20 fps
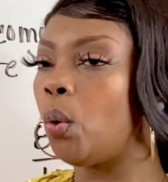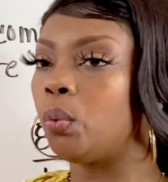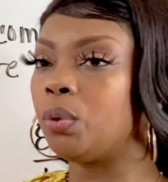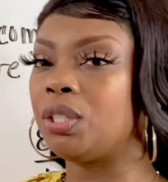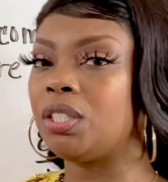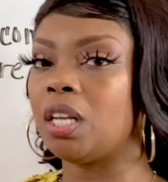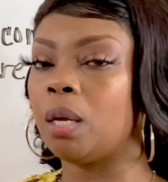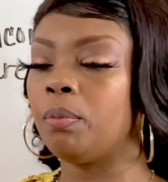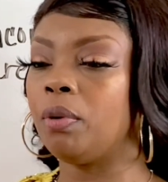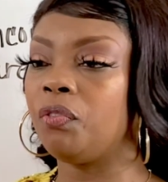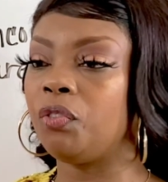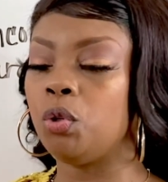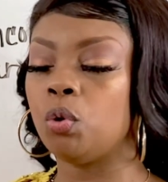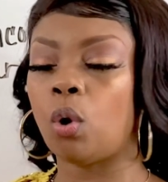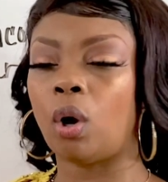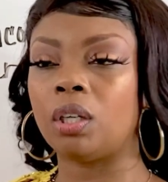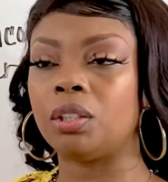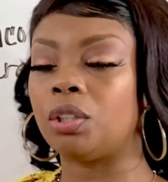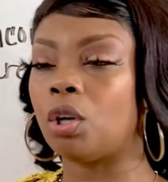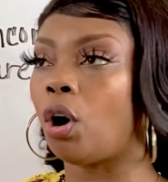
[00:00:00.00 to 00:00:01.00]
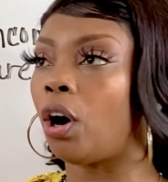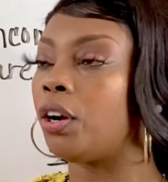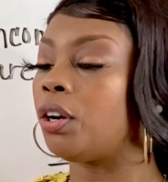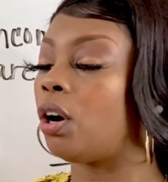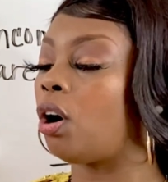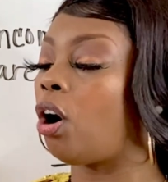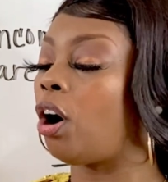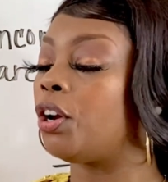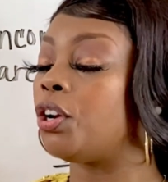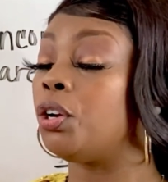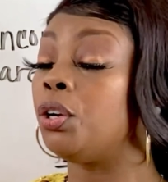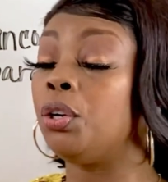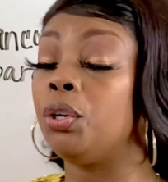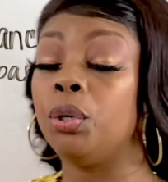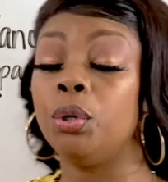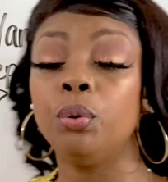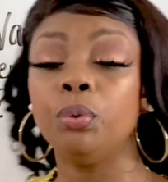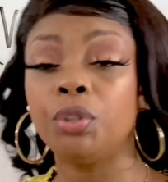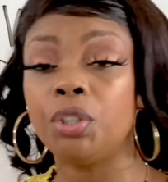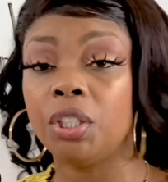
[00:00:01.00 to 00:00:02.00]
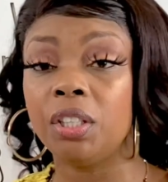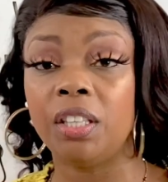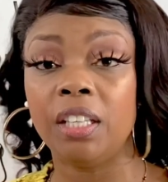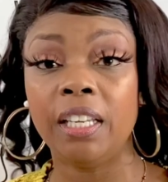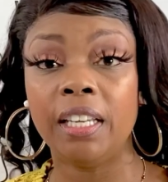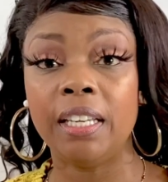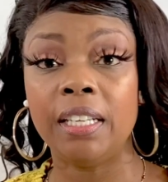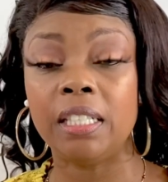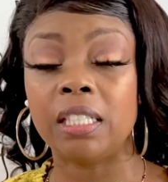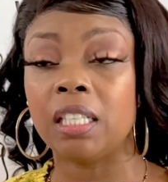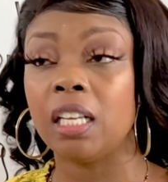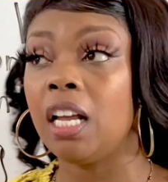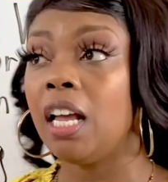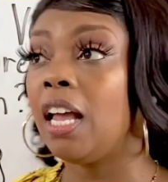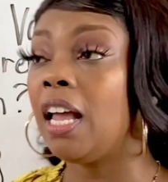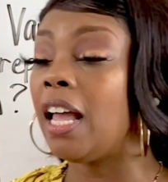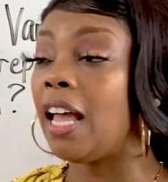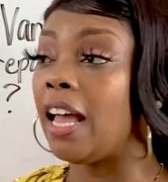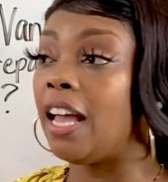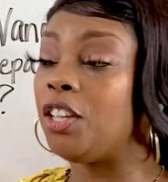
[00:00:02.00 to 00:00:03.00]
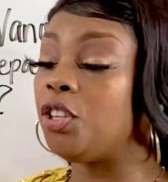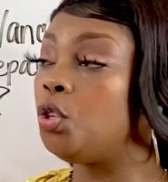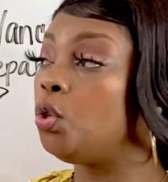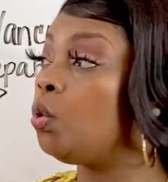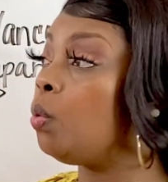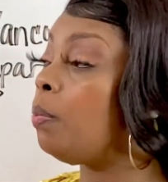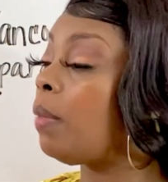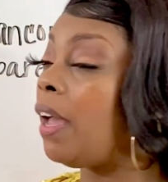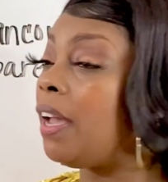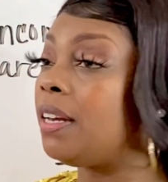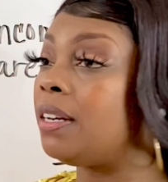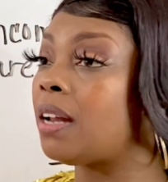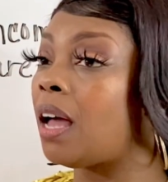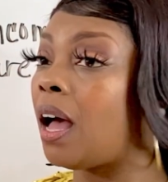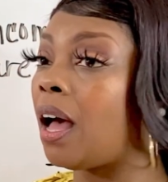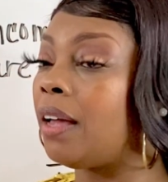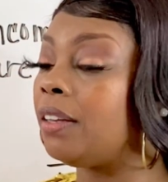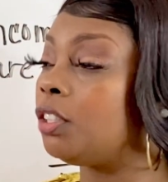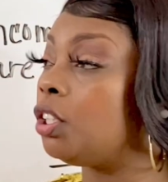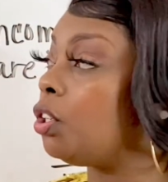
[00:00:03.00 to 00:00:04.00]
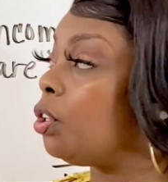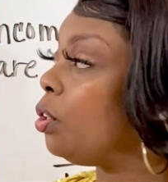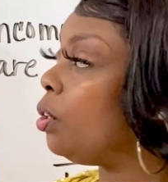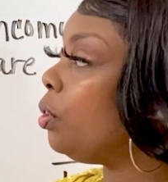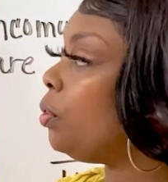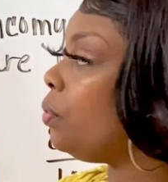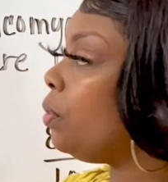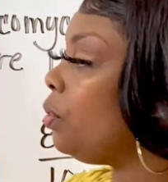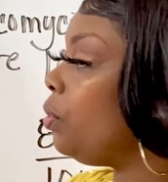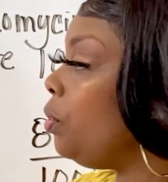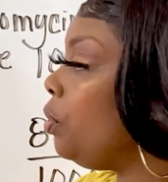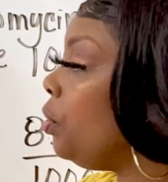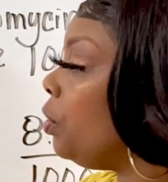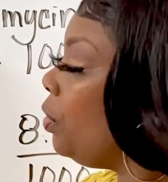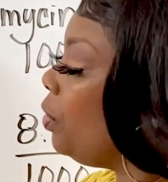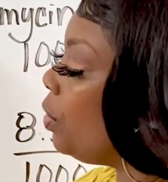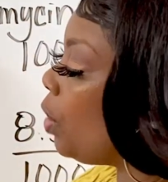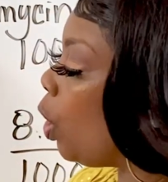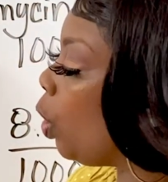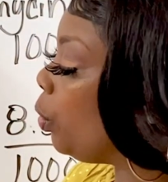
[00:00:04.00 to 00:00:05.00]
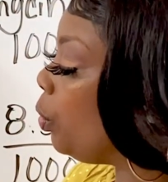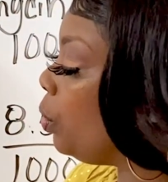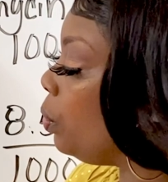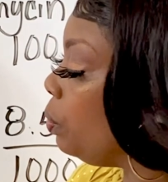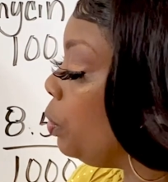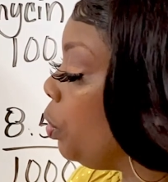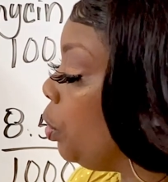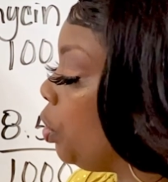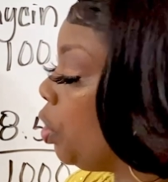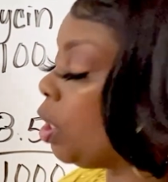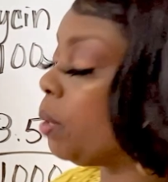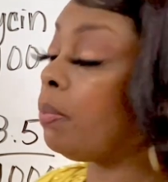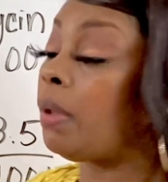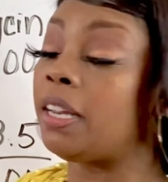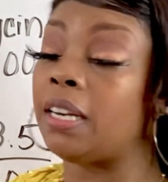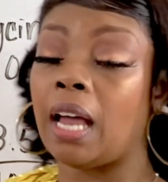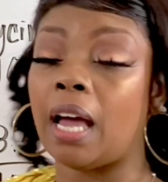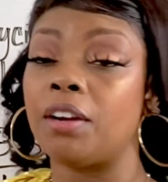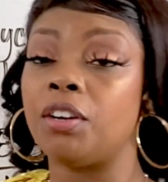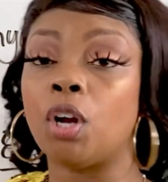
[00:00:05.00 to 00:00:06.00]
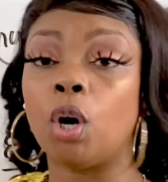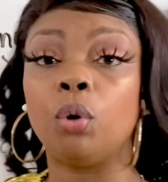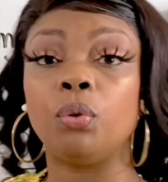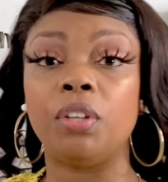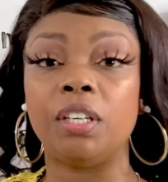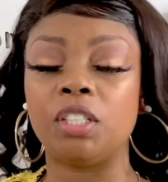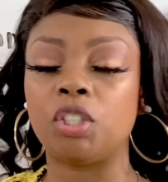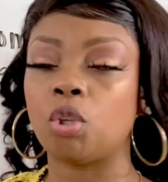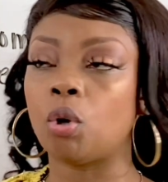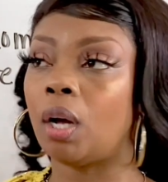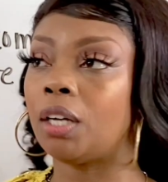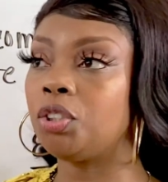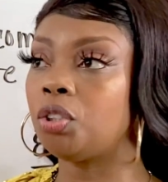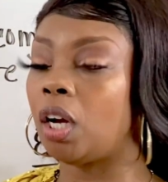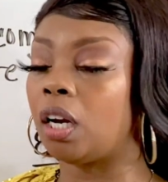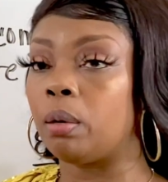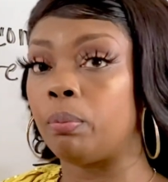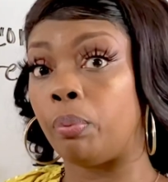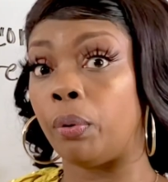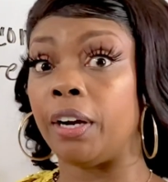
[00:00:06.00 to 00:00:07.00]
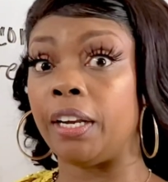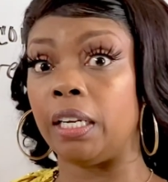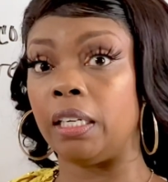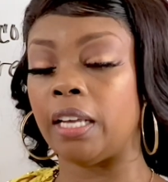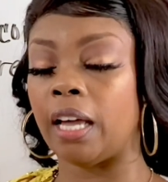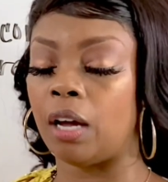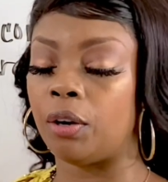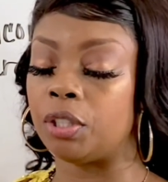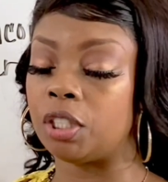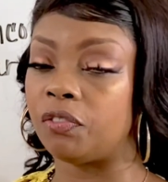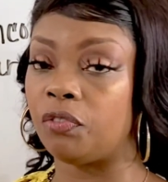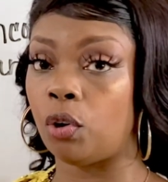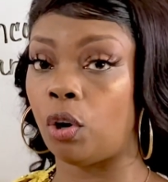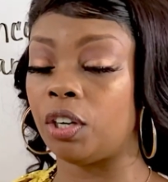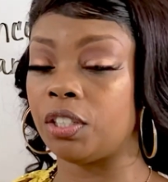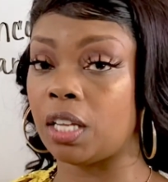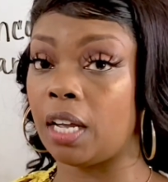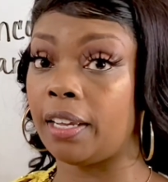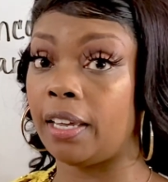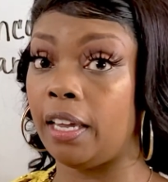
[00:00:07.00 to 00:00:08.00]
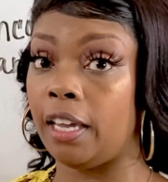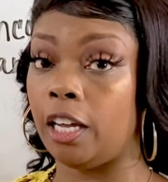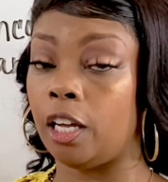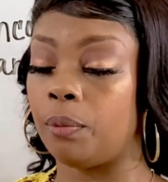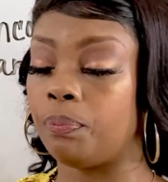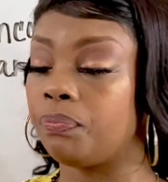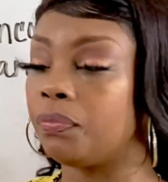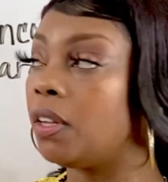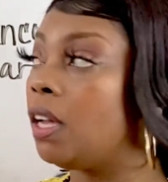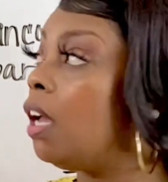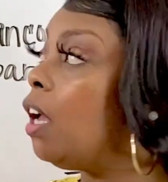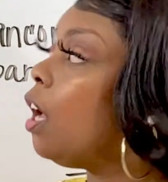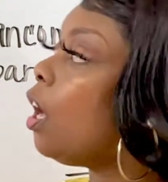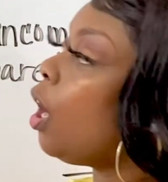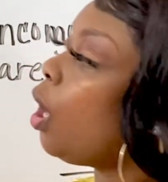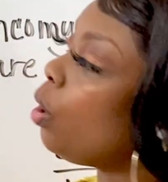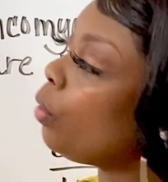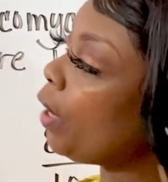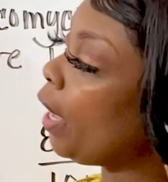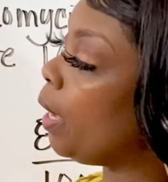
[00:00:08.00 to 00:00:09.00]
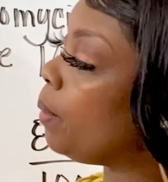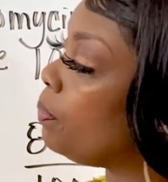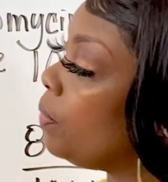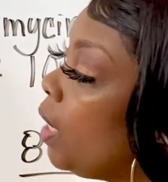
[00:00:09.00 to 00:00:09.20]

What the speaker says: some of you are new to this, and you may not, you just may not know this. So I'll try to break it down as far as I can. Okay,